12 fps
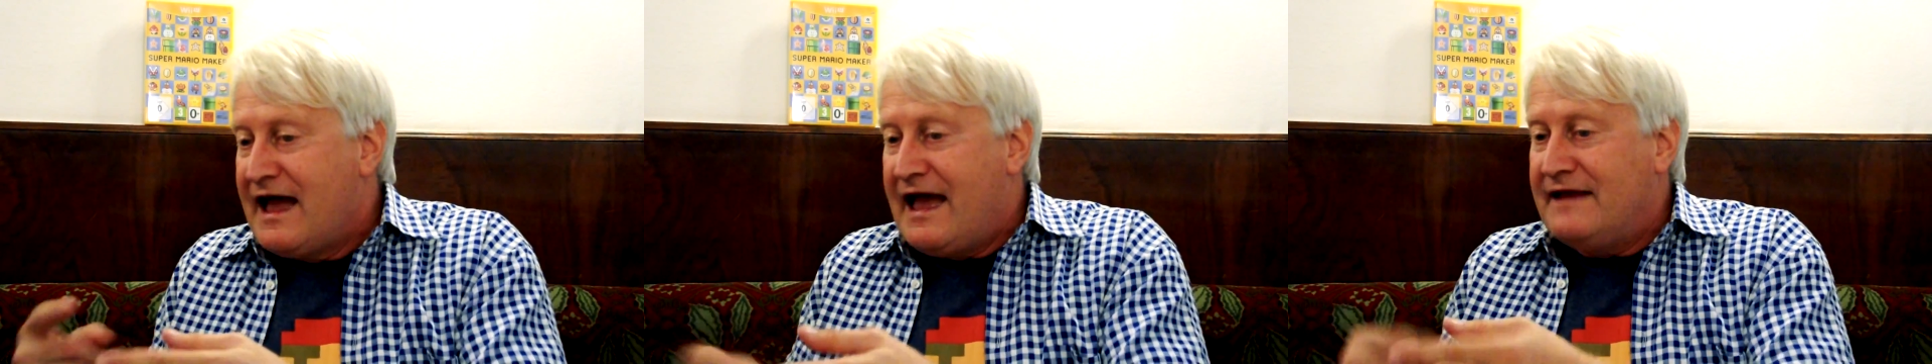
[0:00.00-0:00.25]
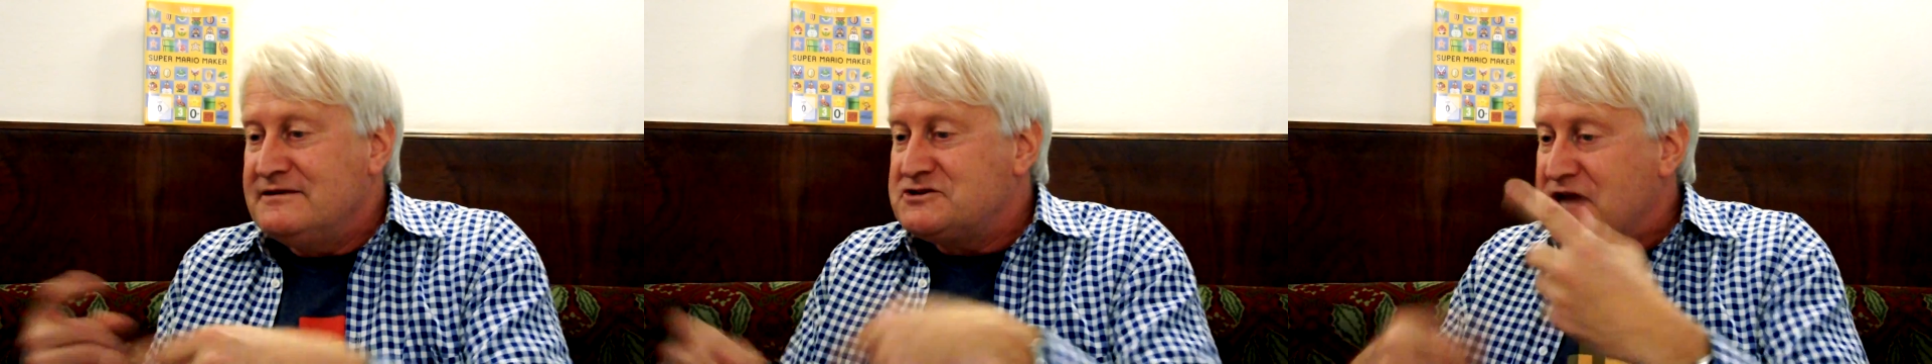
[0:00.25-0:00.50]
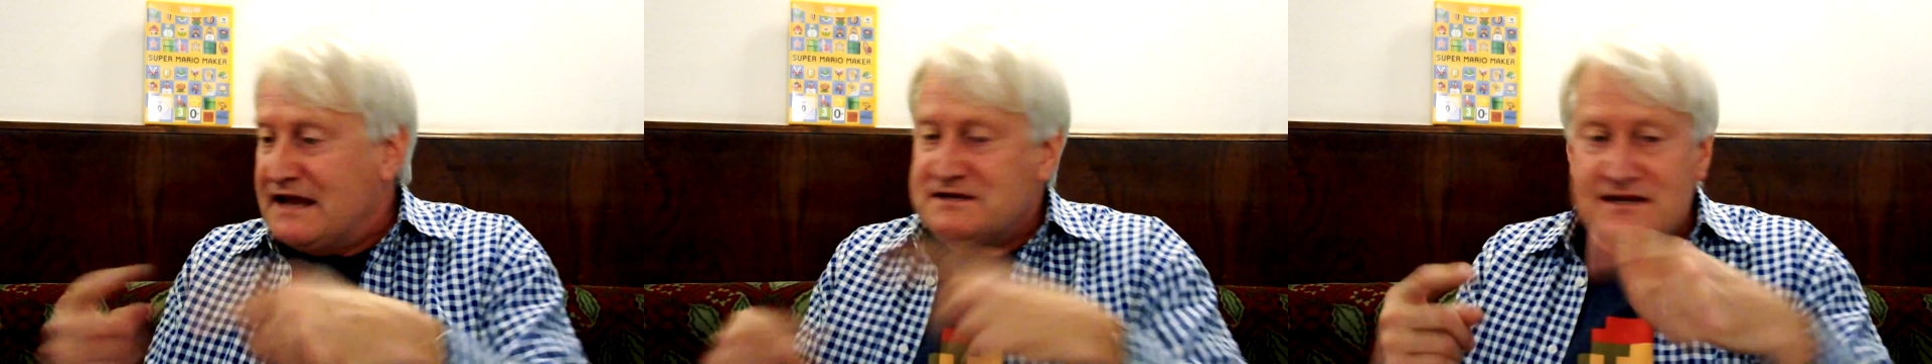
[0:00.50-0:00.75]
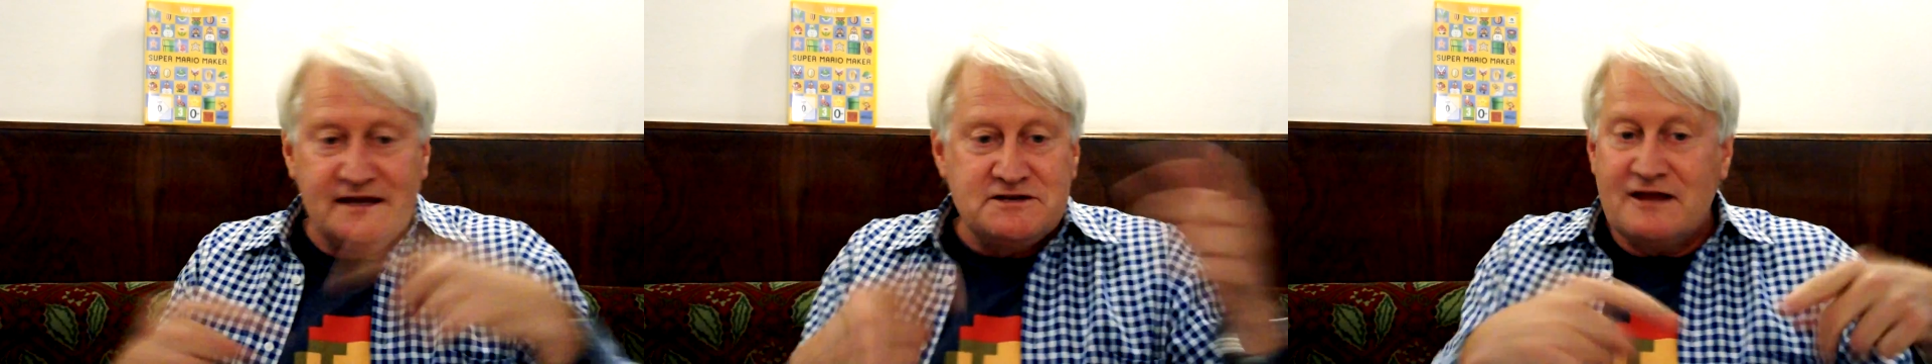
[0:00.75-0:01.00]
and
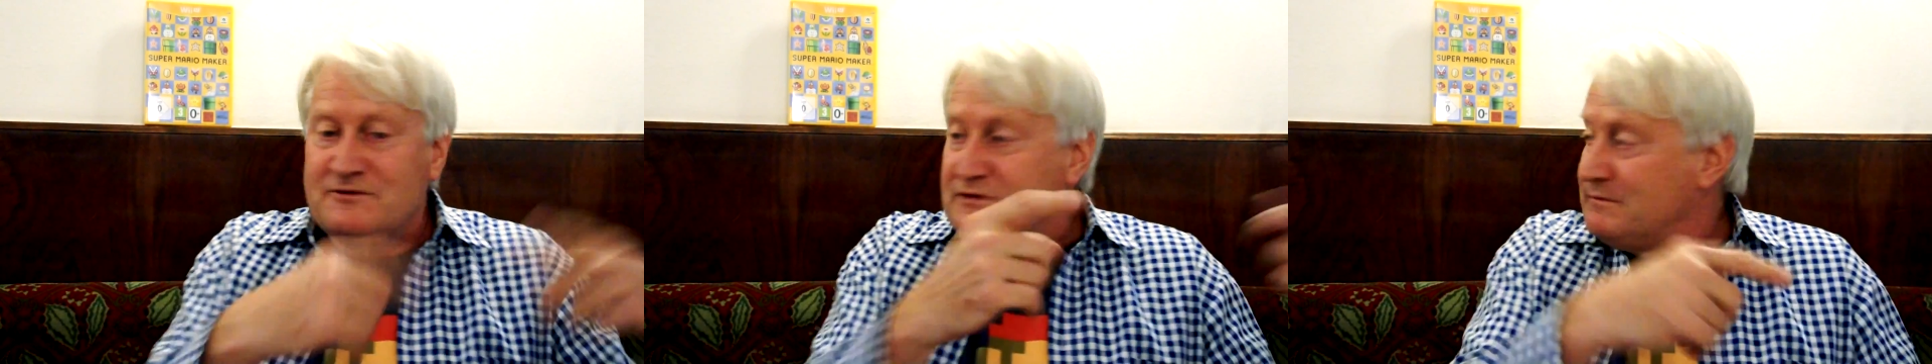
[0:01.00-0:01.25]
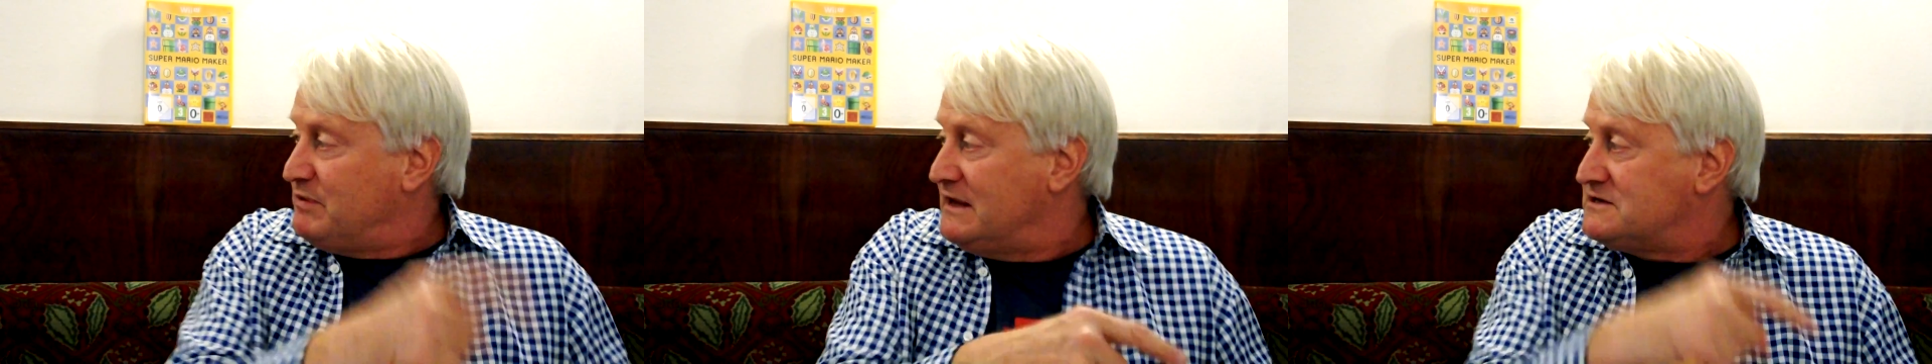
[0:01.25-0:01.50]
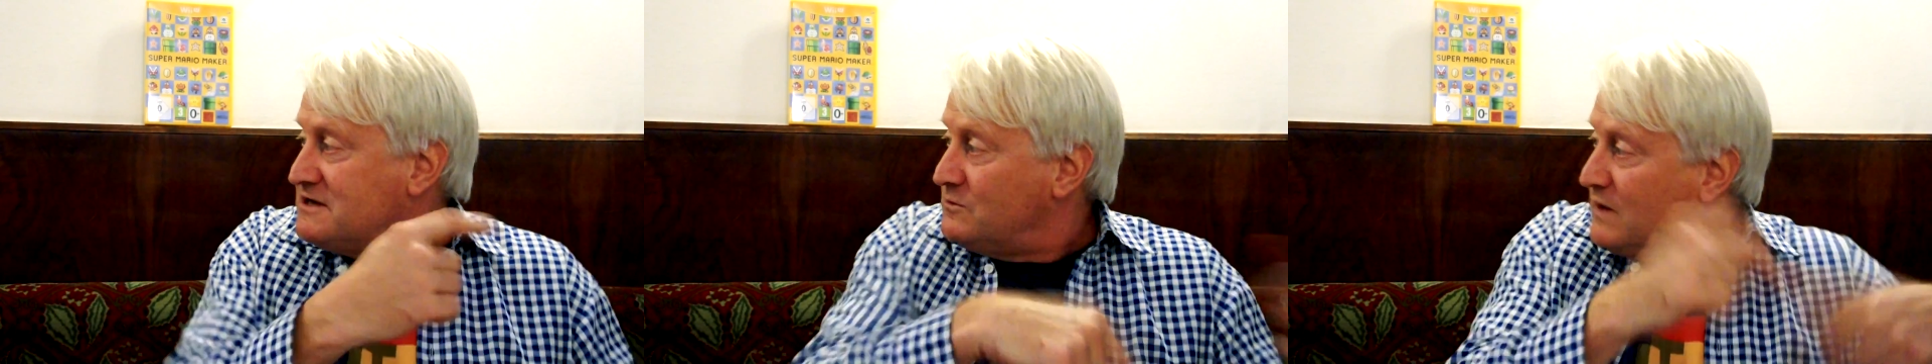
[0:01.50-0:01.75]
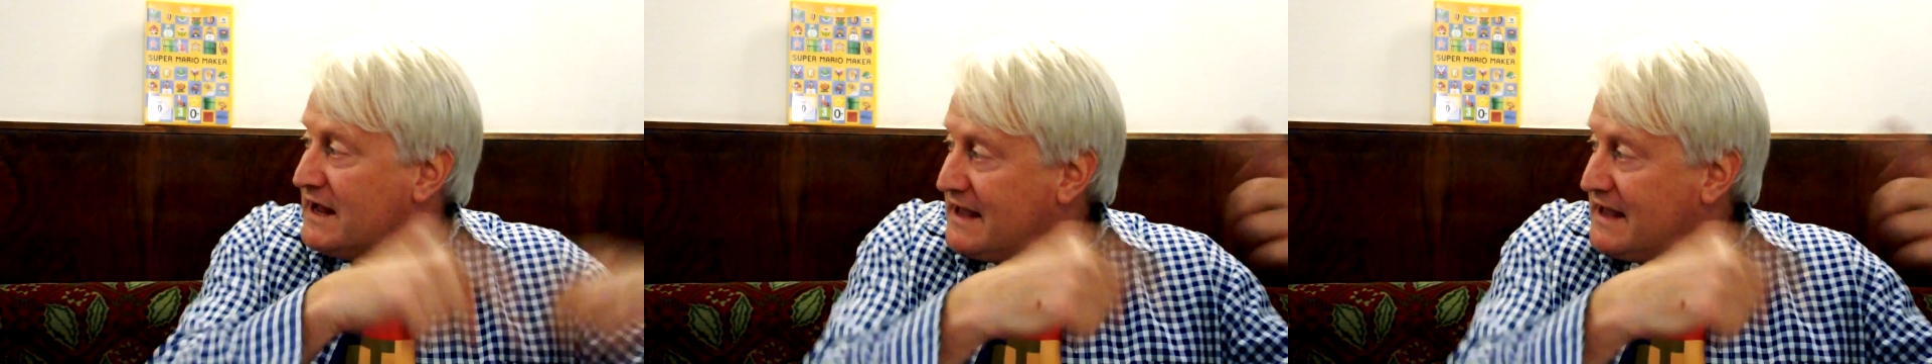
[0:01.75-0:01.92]
chasing each other with a pizza. And when I